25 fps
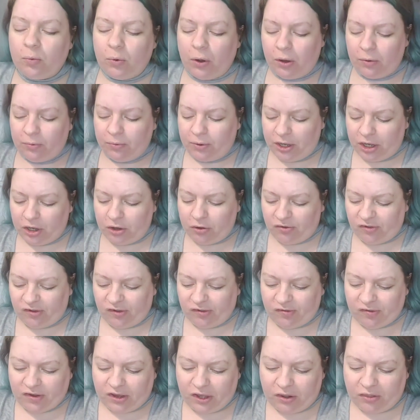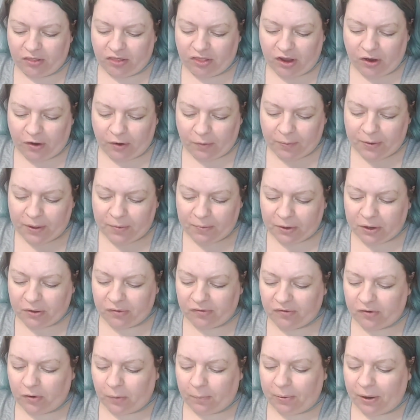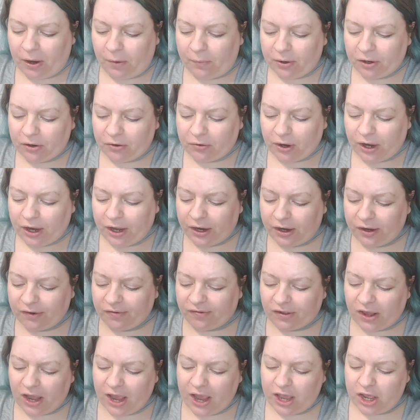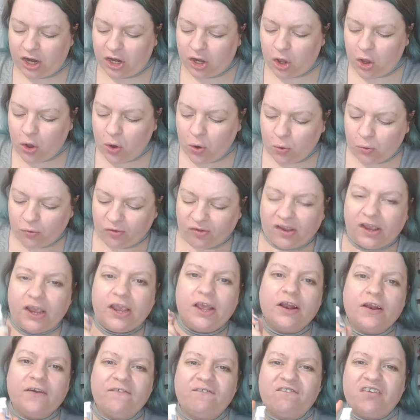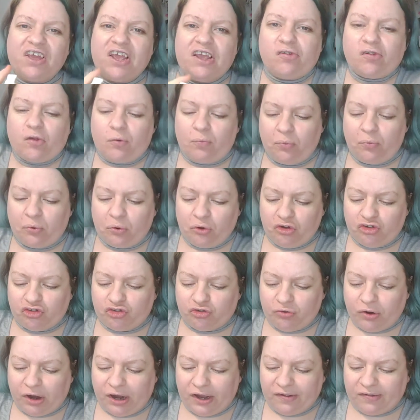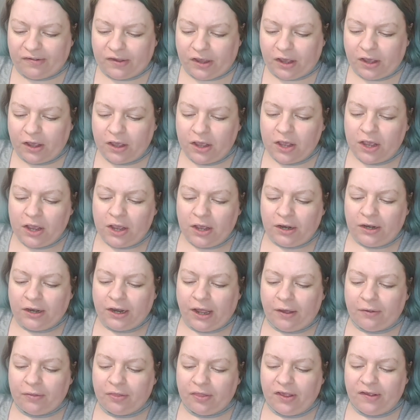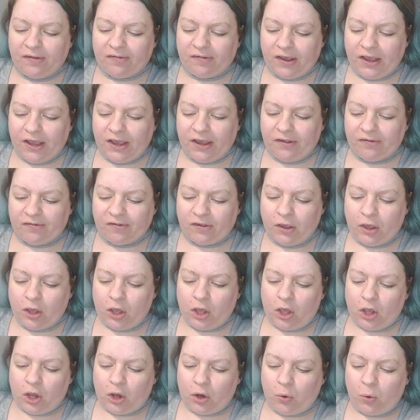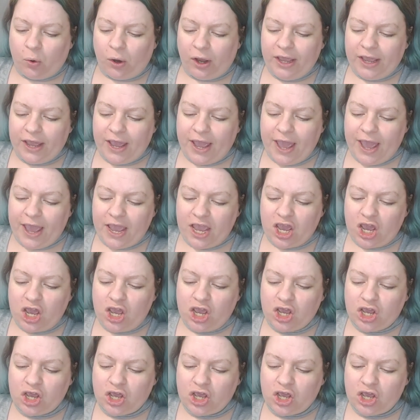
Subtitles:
why are we using Skin Therapy? Because it's got pomegranate and oat in a face moisturizer. Now, this is quite a